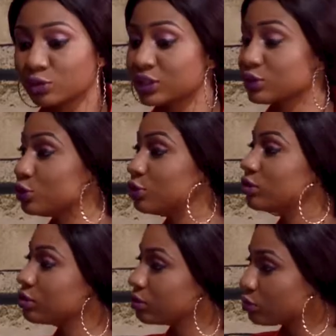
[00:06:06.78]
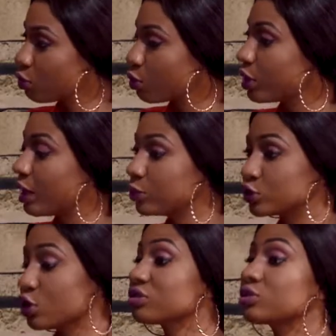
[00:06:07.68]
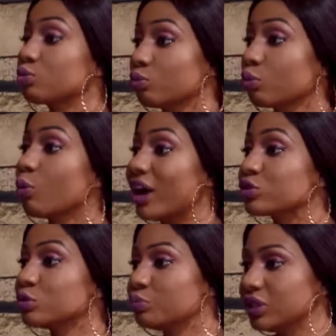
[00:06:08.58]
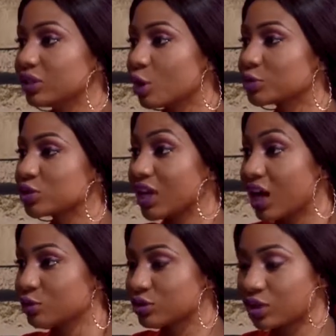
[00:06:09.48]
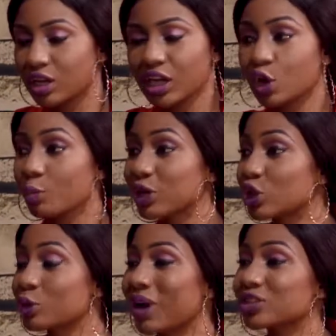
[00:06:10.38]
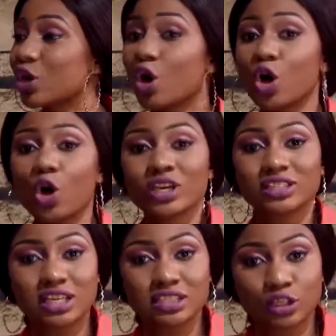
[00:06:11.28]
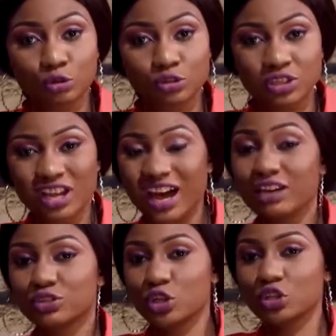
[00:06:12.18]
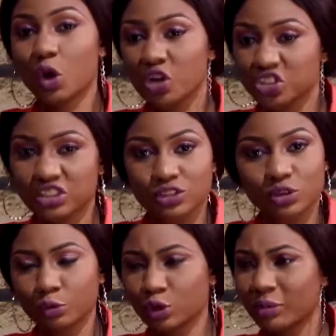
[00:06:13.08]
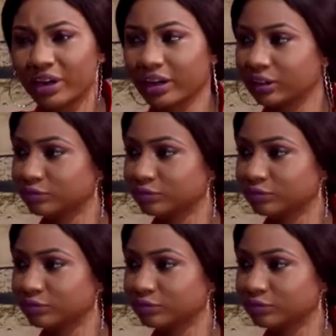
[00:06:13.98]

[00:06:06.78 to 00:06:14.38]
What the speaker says: his son's wife-to-be comes to the house, he'll make sure he packs all his dirty clothes, and if she does not wash it, his son will not marry her.